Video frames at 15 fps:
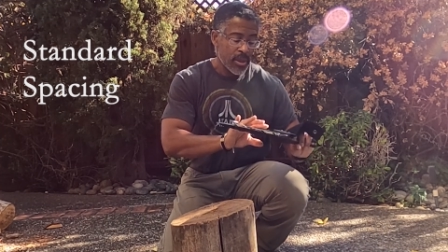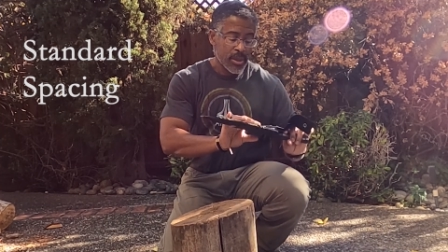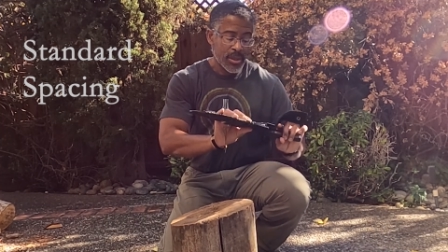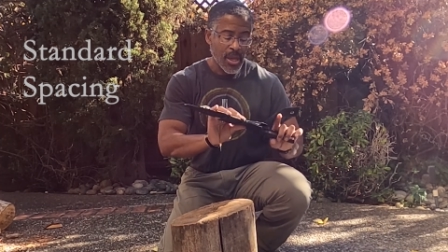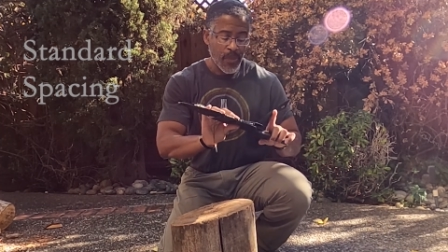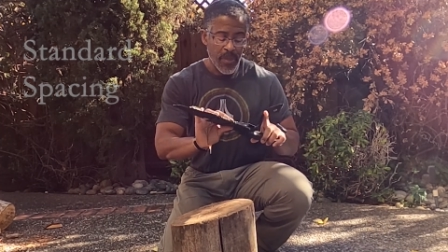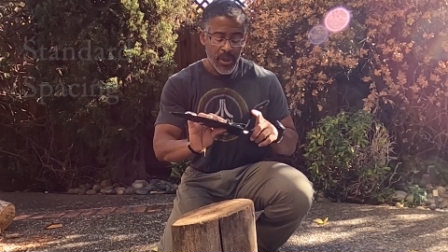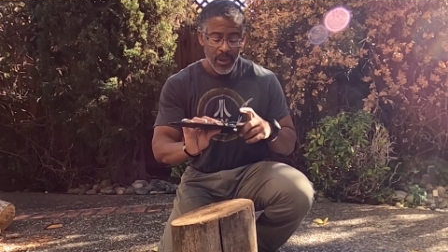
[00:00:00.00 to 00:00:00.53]

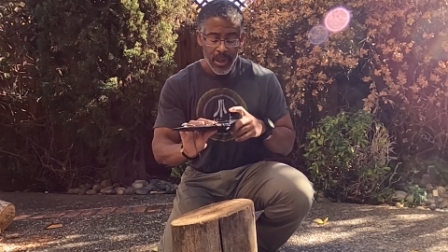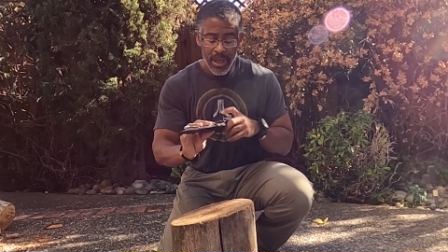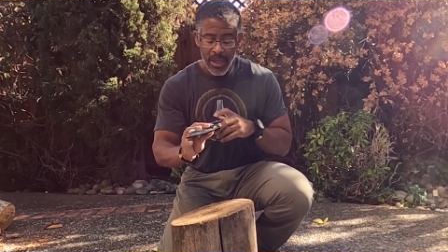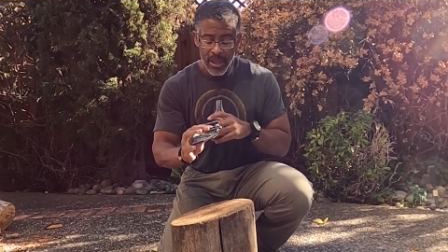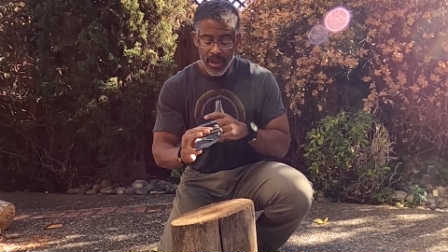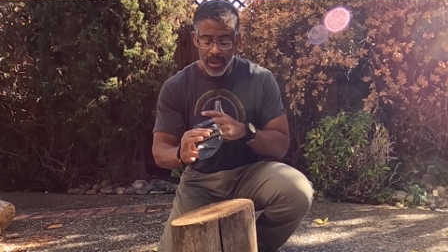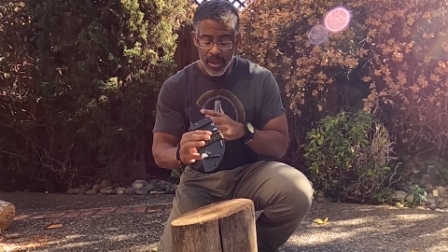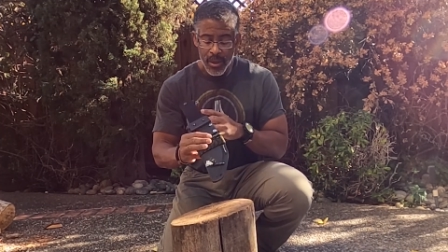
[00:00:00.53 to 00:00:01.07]
something
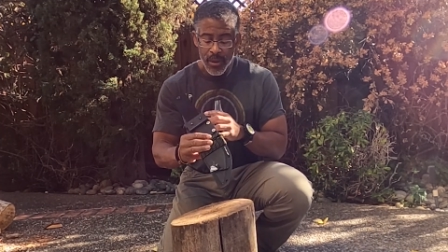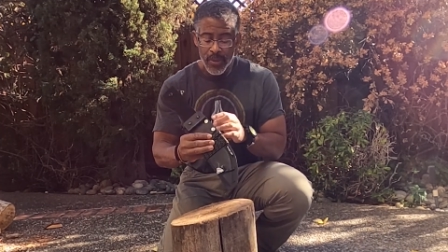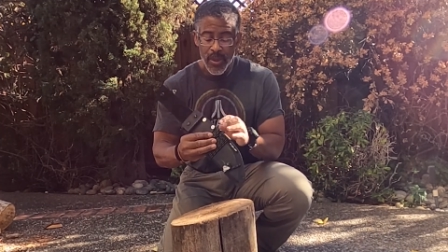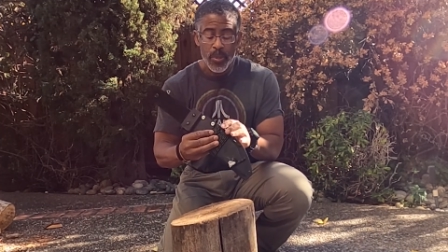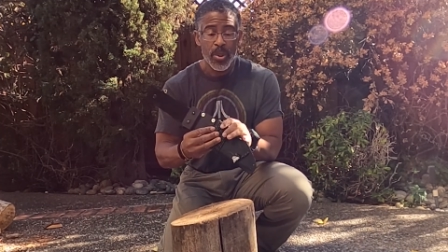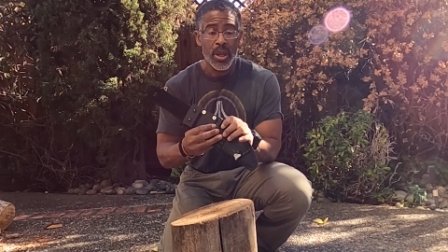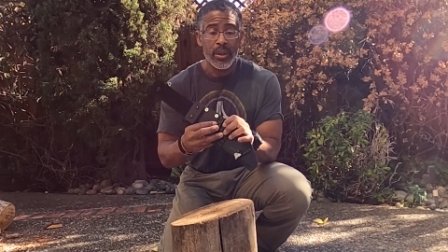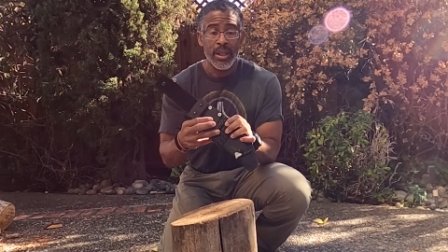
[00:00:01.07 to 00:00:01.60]
like
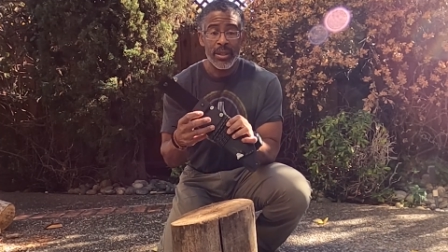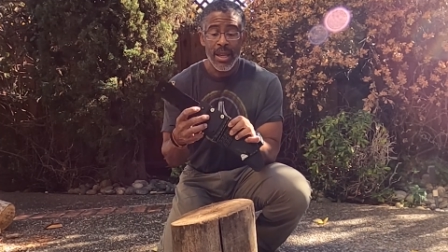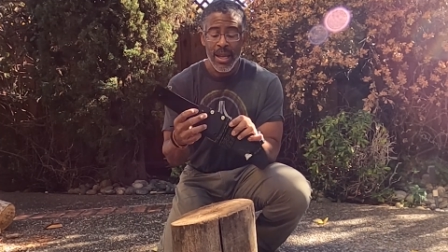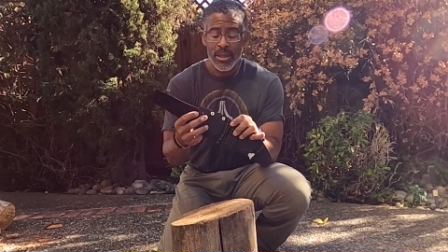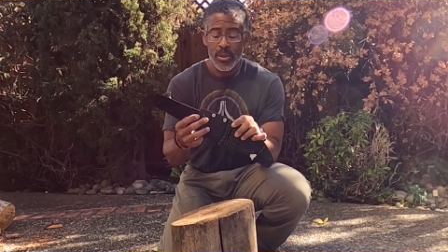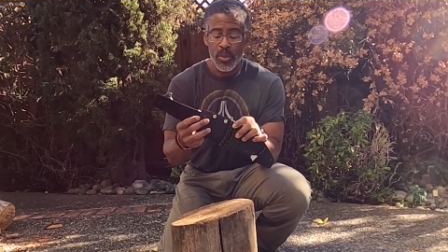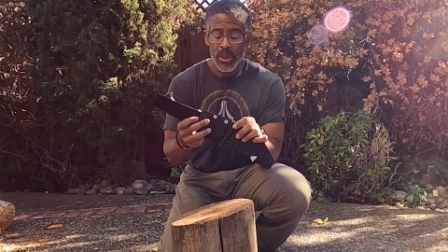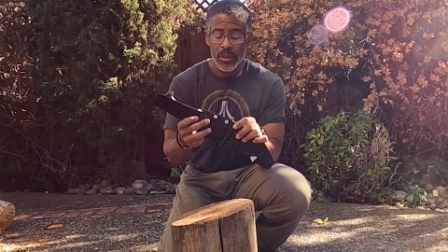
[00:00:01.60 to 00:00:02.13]
the belt
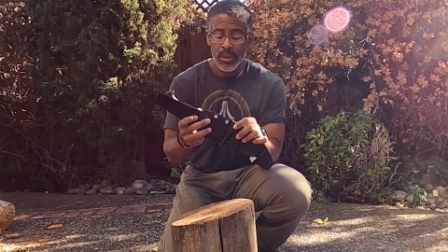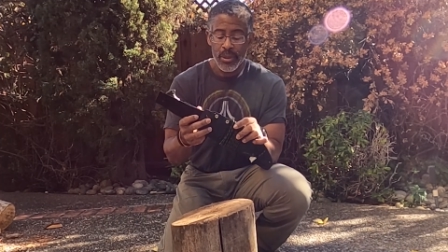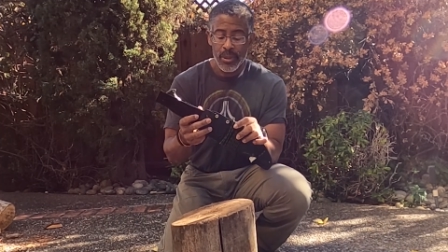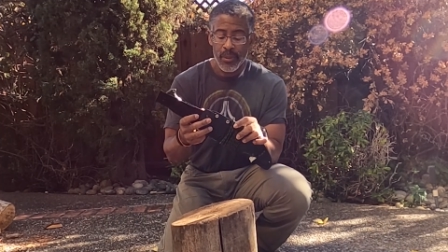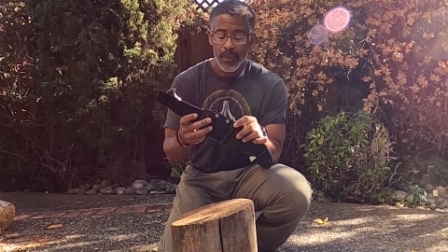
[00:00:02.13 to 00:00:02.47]
attachment